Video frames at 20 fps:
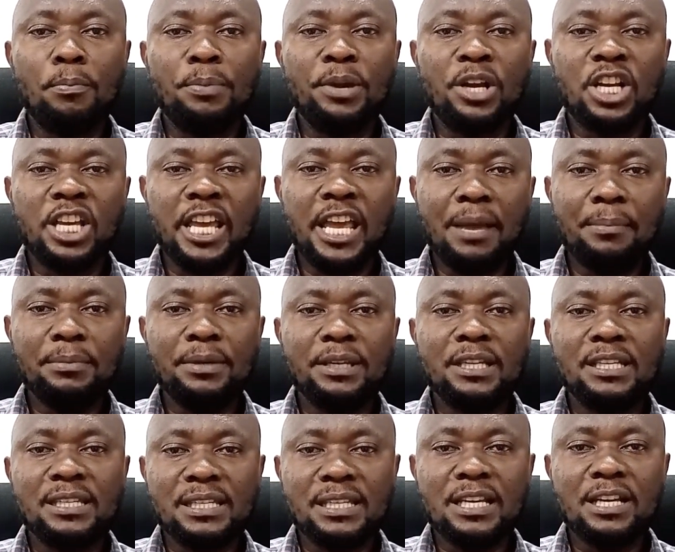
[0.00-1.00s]
became the
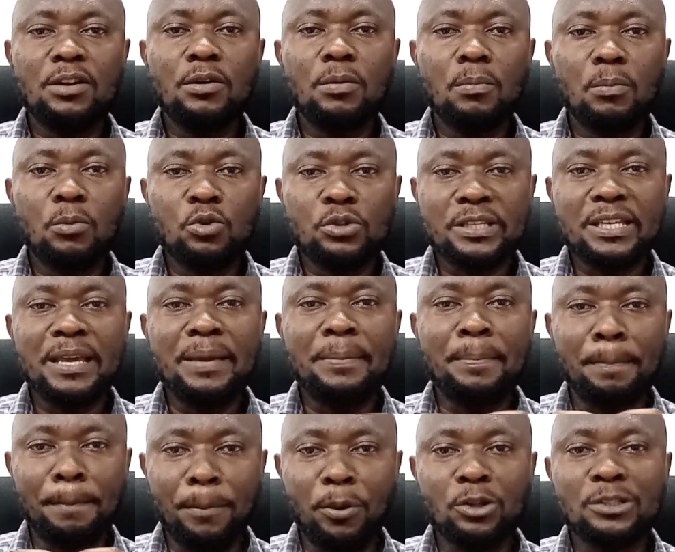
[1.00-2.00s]
single most
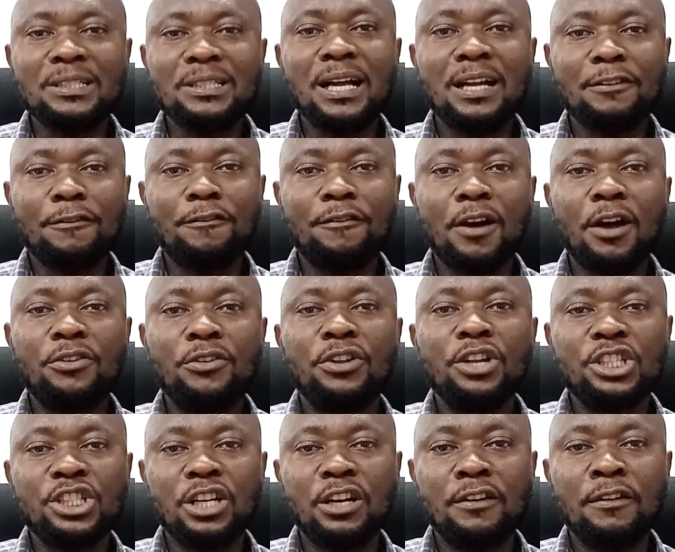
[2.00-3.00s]
important
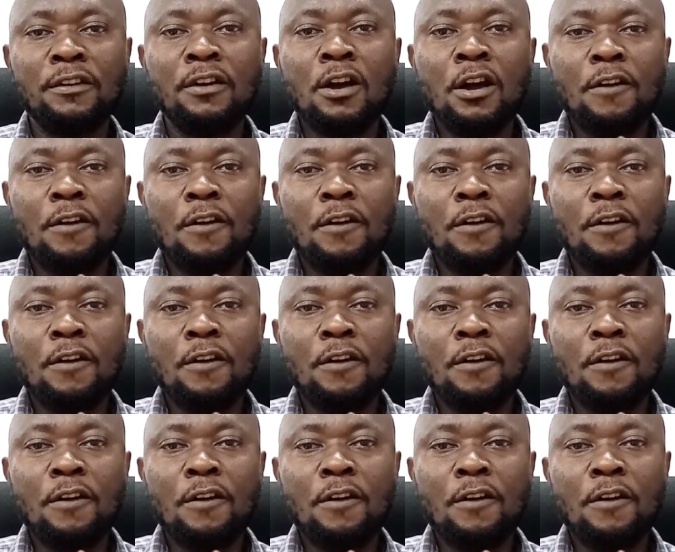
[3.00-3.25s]
foundation